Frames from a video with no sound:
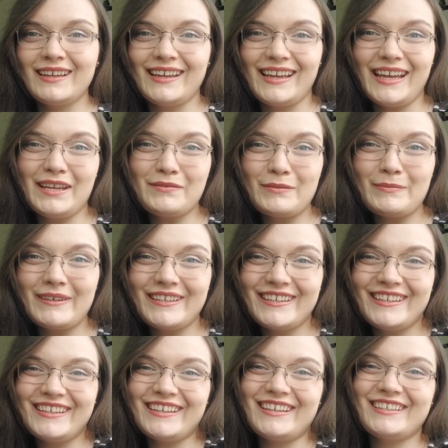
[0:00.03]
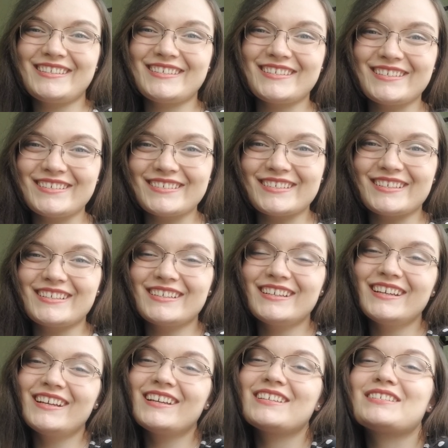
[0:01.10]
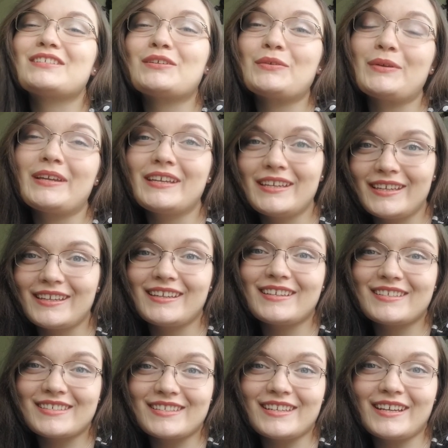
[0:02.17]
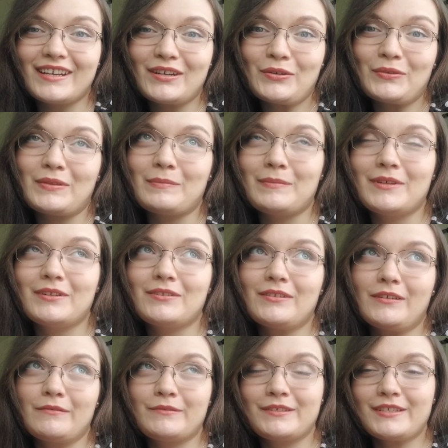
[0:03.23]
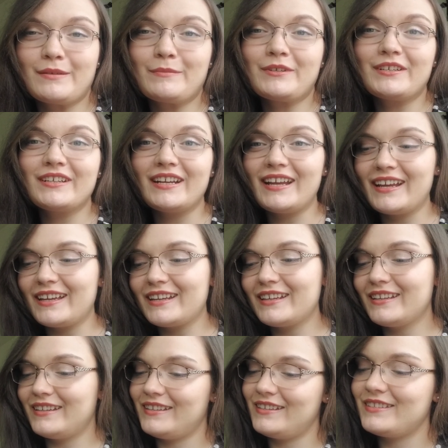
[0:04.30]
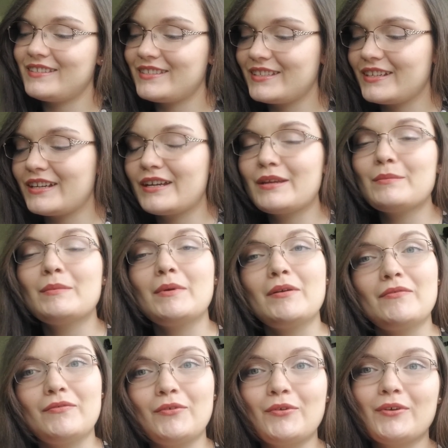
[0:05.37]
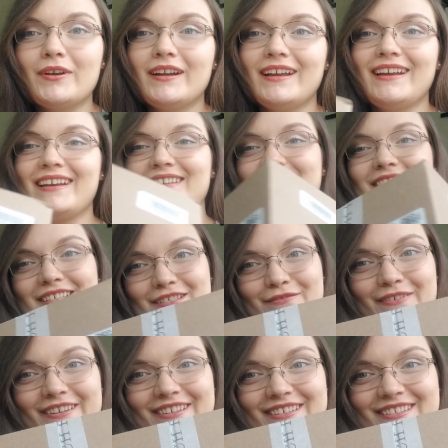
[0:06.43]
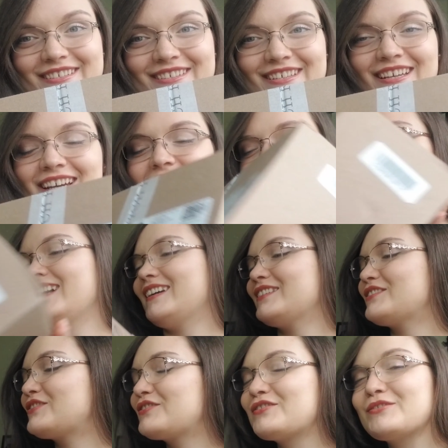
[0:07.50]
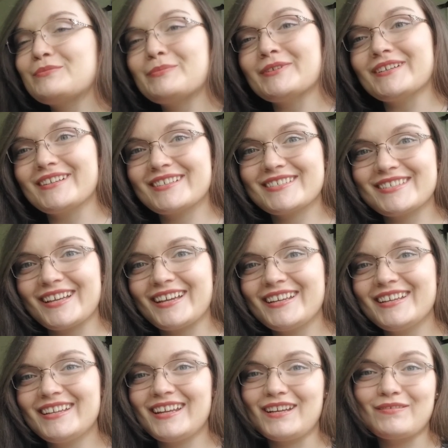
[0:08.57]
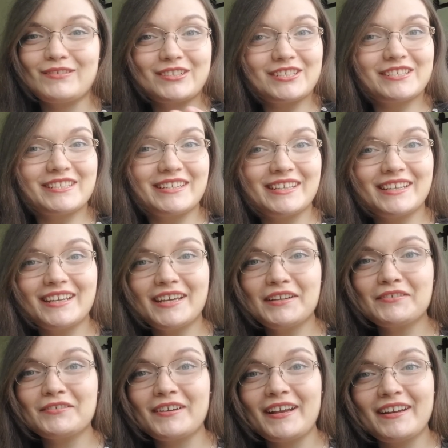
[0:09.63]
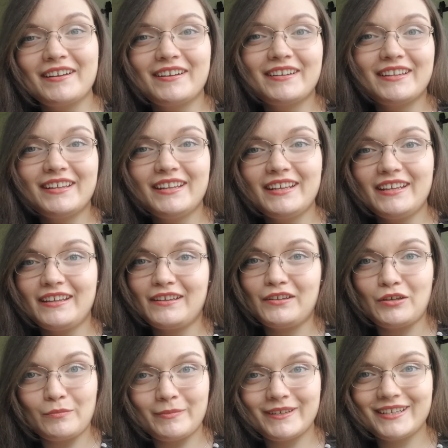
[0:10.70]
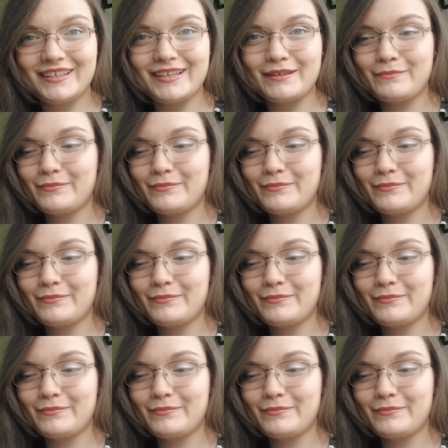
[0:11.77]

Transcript: Hey everybody, it's Susan. So it is now the middle of summer and it is time for a Stitch Fix. Super excited, and we're just gonna get right on in it and open it up.